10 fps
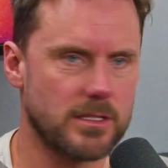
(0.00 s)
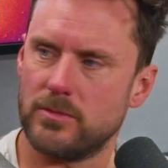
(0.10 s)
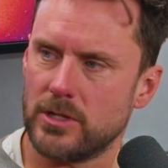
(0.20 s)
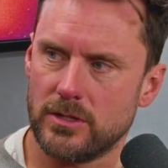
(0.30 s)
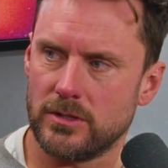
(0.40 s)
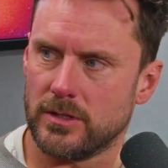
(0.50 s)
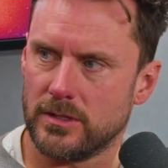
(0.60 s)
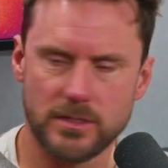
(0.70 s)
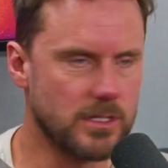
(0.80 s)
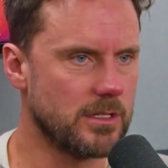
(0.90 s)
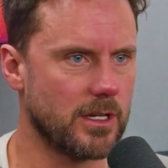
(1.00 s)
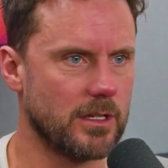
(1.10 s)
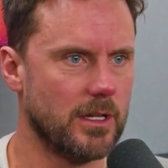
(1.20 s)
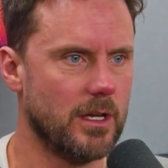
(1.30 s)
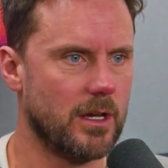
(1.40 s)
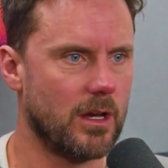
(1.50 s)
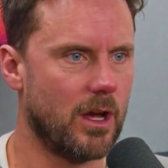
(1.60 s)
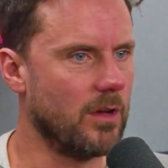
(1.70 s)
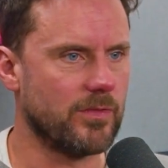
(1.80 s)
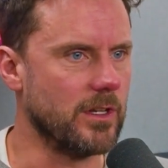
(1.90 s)
I said, what are you doing? And she's like,
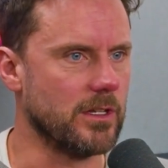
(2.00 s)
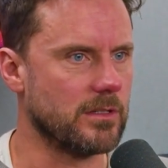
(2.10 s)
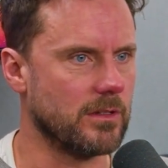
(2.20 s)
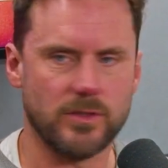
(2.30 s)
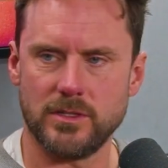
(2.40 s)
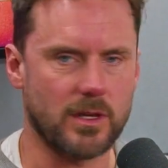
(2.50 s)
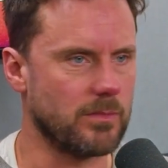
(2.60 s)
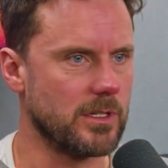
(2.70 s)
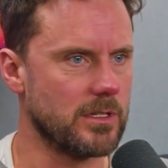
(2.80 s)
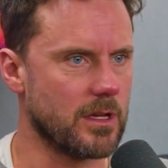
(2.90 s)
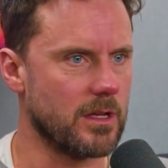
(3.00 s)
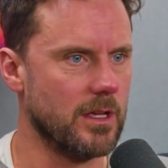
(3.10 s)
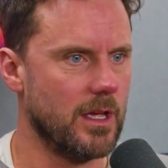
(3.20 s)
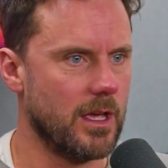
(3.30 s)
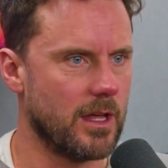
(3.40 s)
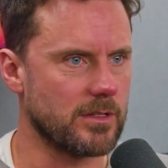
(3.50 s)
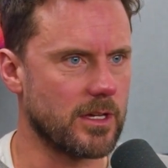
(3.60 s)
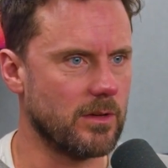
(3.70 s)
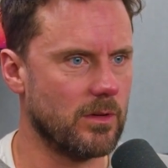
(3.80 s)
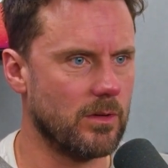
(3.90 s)
I finished. I finished a couple of minutes ago. And I was
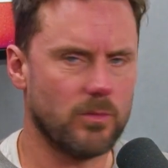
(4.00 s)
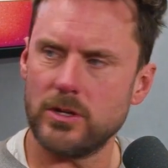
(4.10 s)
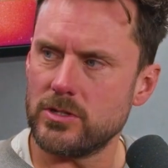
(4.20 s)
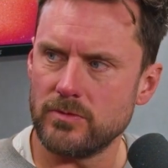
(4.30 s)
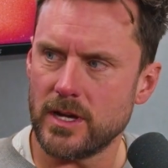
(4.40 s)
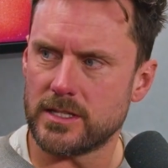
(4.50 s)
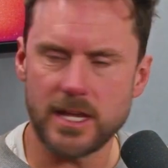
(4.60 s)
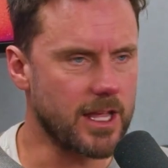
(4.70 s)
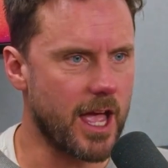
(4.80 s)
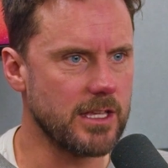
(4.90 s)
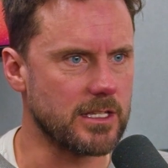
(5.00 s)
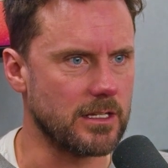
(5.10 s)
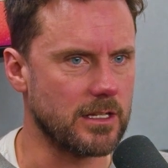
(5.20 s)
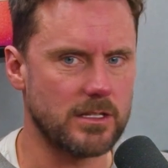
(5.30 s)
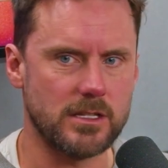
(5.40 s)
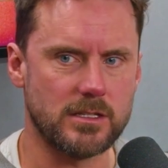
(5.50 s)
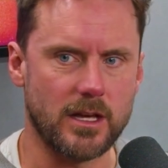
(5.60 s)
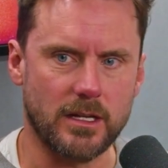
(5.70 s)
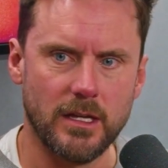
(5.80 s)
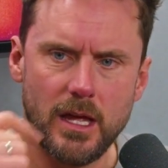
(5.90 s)
like, what did you run 10Ks in? And she's
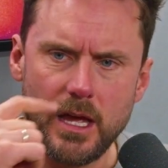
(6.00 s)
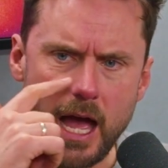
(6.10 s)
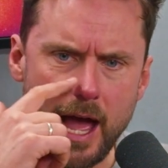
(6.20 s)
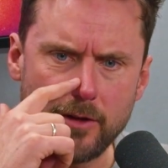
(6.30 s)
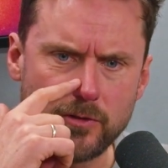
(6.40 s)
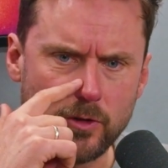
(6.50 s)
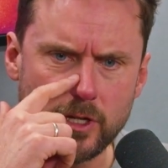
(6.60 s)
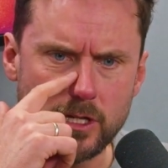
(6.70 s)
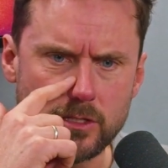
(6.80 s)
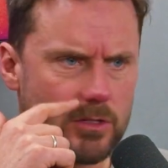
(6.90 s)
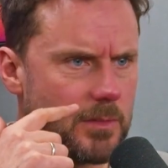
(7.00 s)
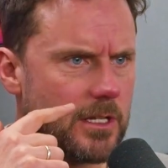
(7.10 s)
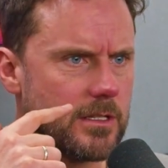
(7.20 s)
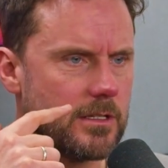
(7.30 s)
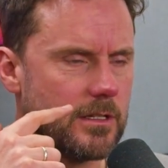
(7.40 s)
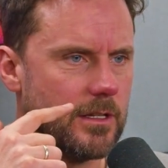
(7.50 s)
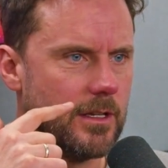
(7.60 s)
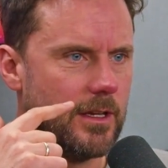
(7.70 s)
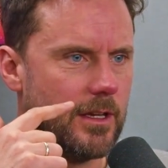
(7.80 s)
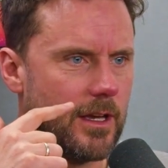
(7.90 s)
like, 42 minutes.
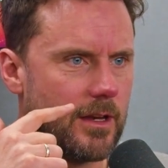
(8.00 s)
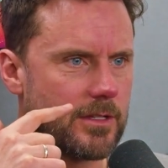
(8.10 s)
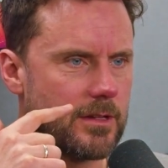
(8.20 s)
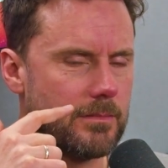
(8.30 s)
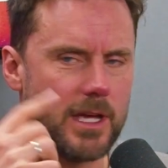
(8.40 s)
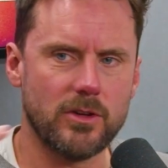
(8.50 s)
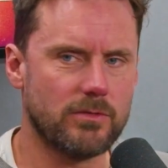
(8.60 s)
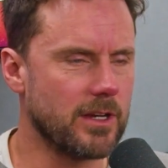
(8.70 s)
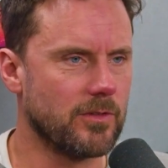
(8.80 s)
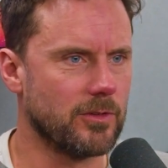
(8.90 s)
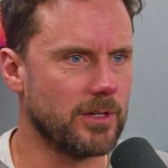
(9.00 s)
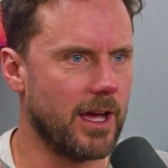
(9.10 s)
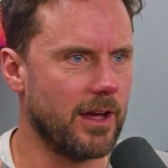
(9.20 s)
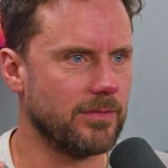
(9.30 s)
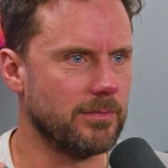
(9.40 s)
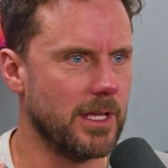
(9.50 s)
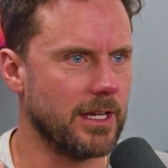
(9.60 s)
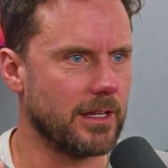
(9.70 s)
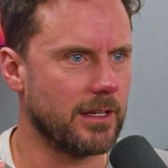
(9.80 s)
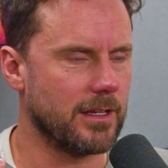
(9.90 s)
And I was like, mate, you're running 4.5
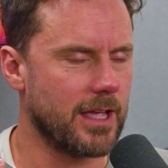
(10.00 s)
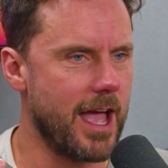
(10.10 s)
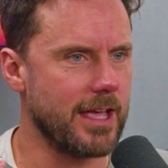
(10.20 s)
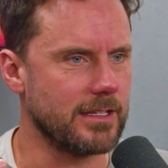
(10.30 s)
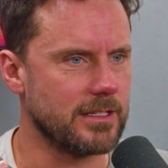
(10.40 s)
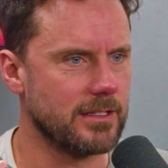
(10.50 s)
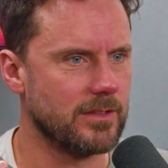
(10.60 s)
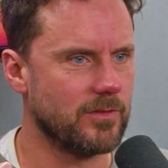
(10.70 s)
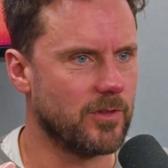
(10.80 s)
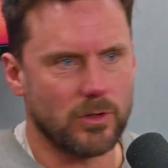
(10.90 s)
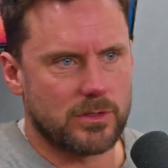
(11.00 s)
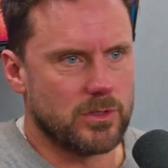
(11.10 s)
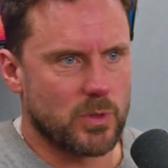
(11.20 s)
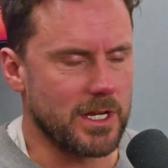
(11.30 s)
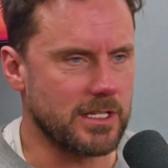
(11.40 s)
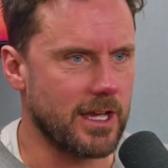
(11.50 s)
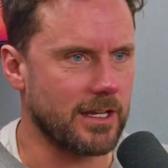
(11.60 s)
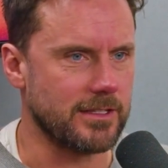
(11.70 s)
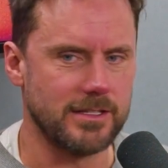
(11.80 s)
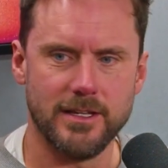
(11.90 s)
minute Ks for 20
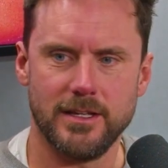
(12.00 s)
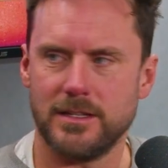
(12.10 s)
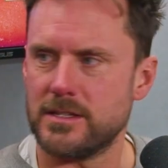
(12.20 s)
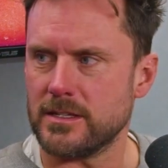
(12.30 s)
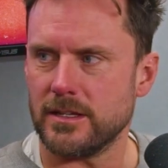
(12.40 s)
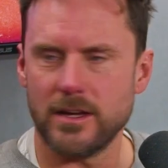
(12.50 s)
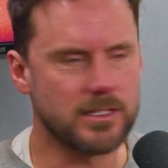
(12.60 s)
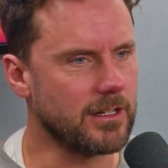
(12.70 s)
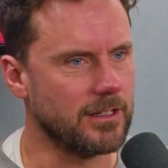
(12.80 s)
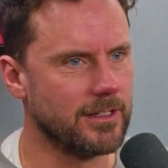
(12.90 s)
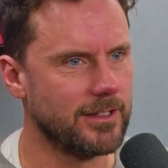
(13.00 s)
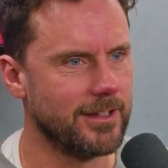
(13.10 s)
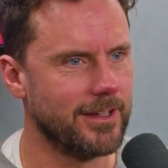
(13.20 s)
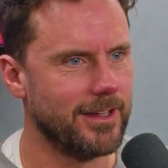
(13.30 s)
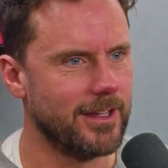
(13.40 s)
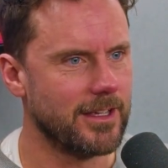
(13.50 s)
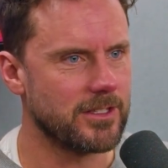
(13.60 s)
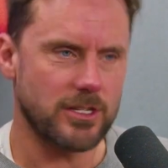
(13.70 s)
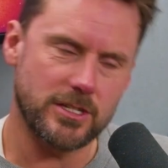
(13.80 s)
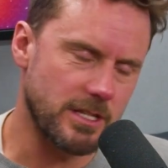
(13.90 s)
seconds. And she's like, did I?
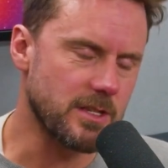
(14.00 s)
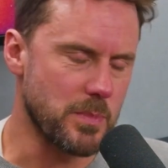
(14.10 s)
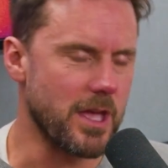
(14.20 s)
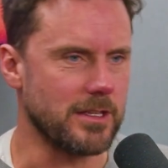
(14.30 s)
So she's a beast.